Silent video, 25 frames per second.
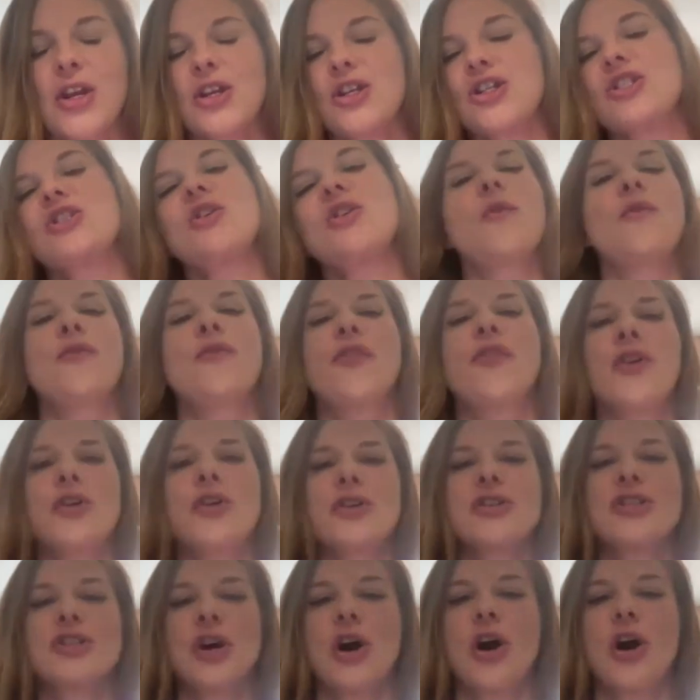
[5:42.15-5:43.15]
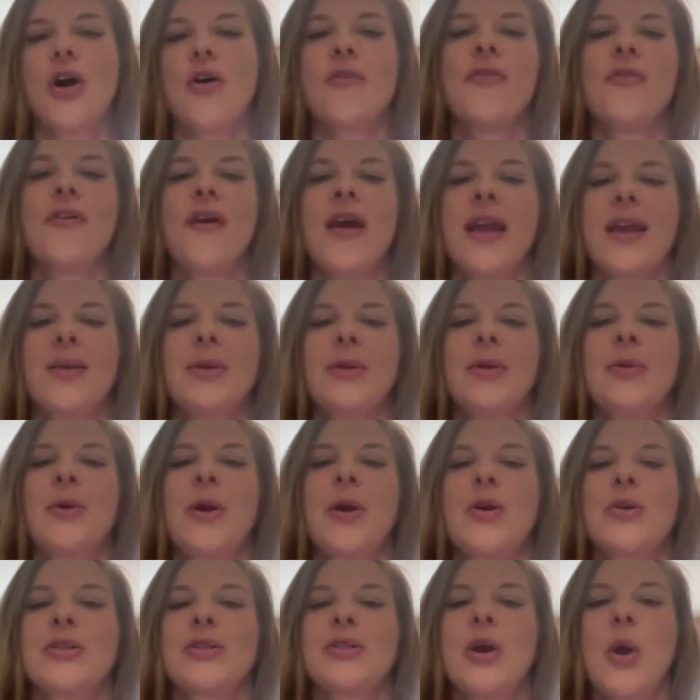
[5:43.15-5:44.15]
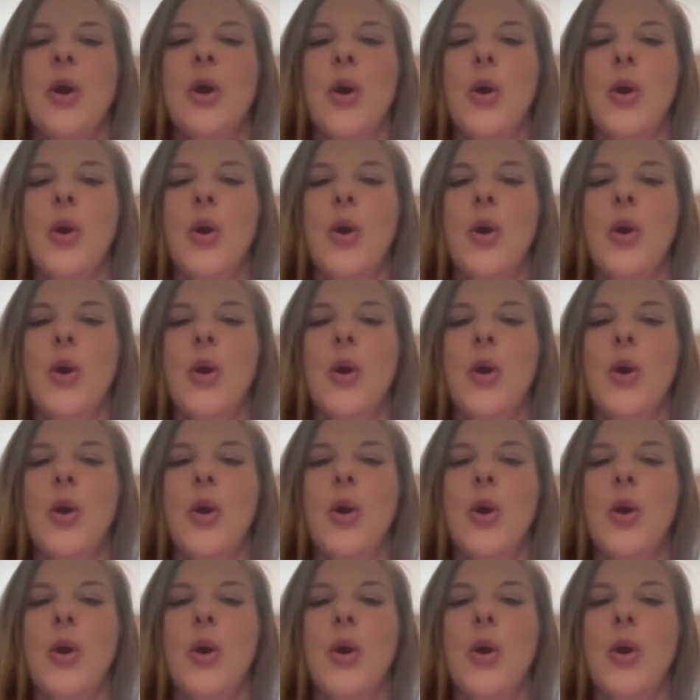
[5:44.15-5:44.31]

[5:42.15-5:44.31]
So first off, Amy Rose,